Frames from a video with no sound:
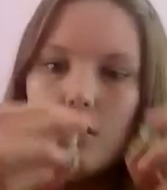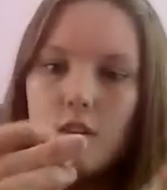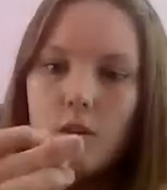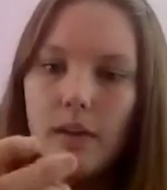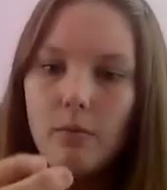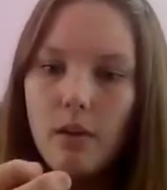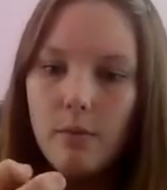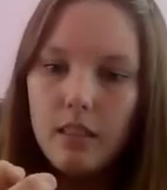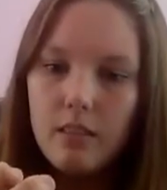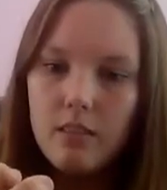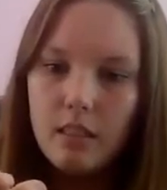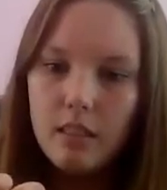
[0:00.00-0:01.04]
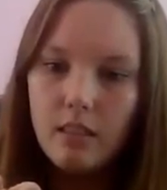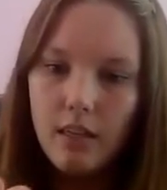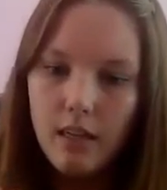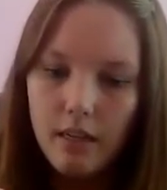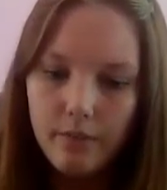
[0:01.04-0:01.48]
So right away we can see
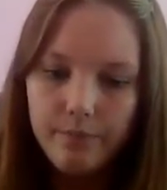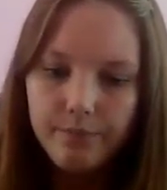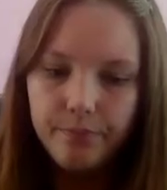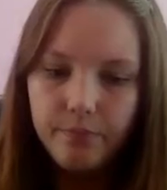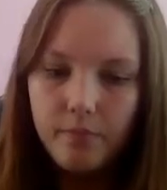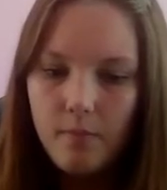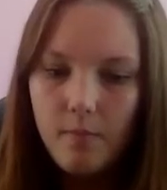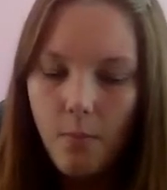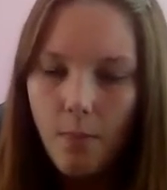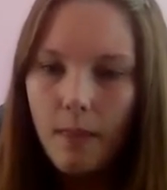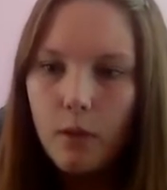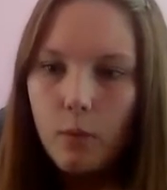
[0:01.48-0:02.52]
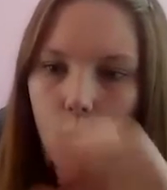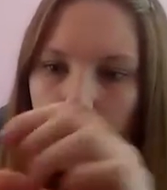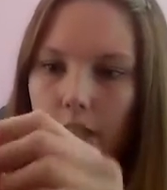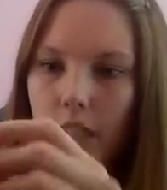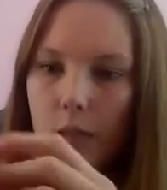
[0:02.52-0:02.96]
that the
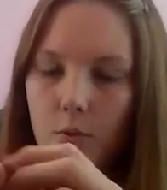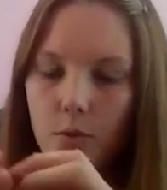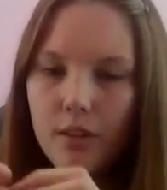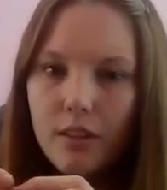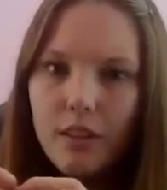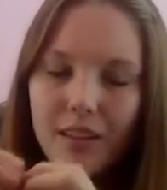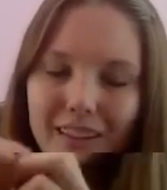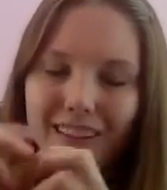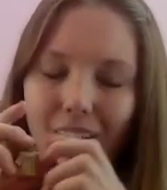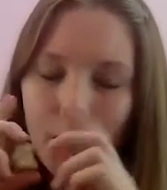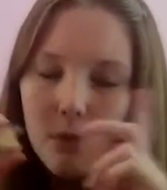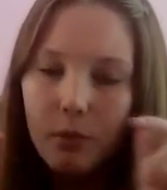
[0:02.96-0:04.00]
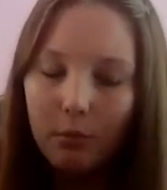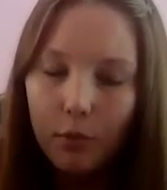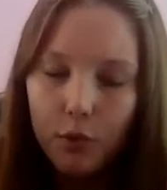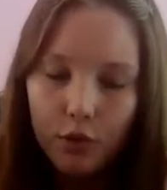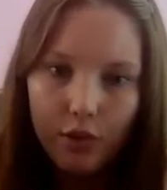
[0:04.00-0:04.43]
one that comes with, I'm gonna
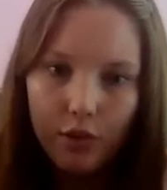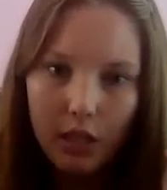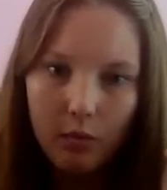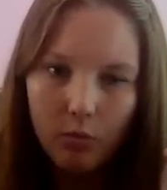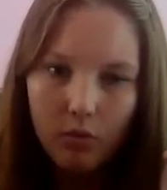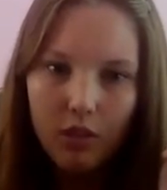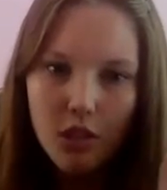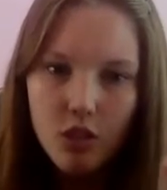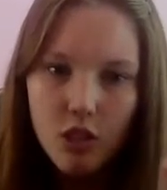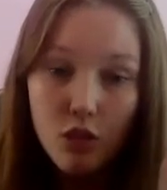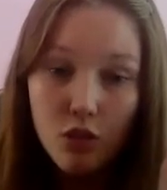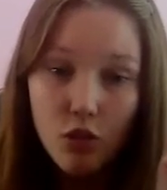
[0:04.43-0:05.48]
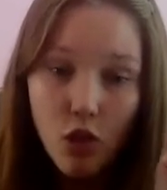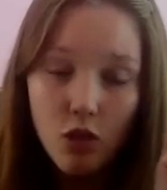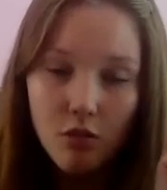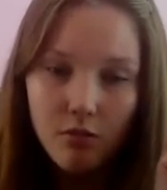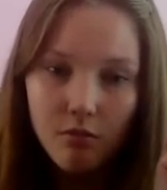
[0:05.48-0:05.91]
butcher his name, Din
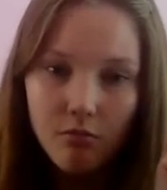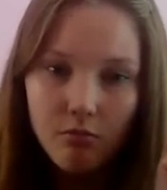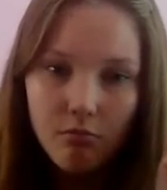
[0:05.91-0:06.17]
Djarin.